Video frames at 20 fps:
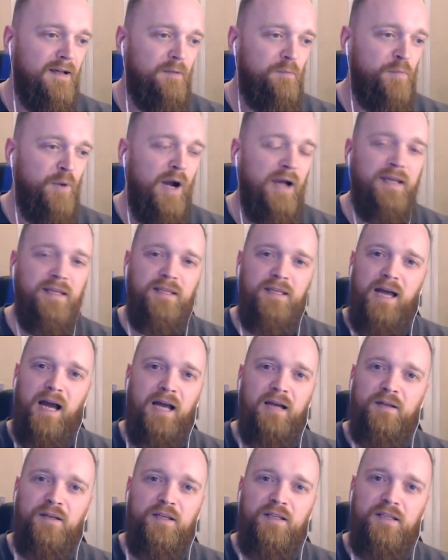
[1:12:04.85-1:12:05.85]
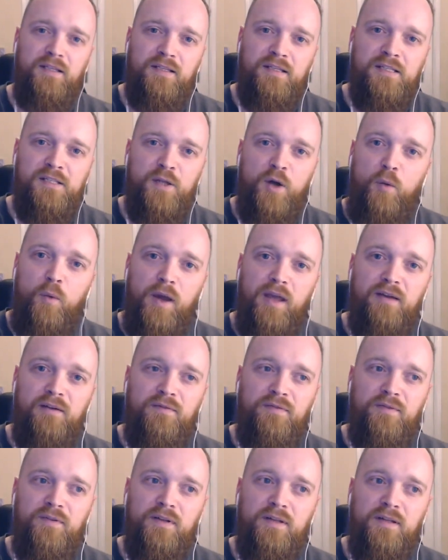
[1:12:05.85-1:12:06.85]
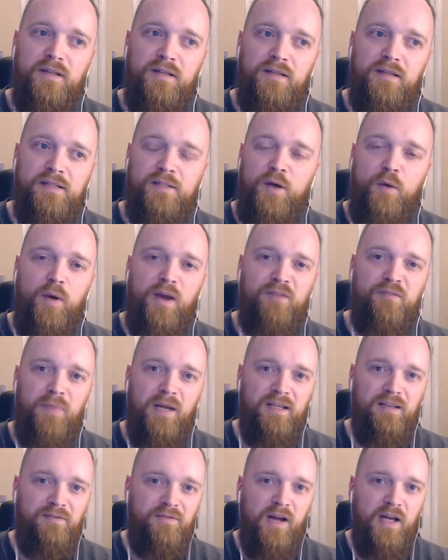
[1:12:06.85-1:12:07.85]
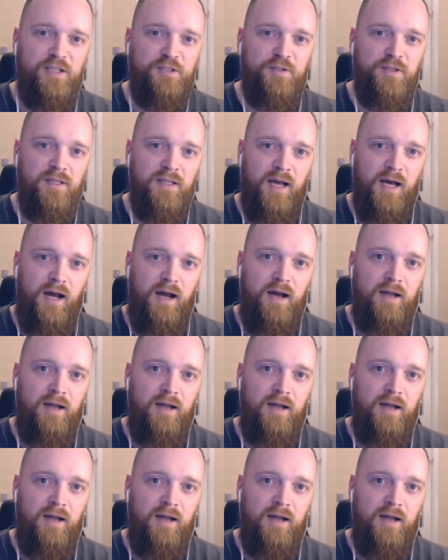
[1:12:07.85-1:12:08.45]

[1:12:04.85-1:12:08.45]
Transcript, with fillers: but I, you, there's no way of there's no way of manufacturing that,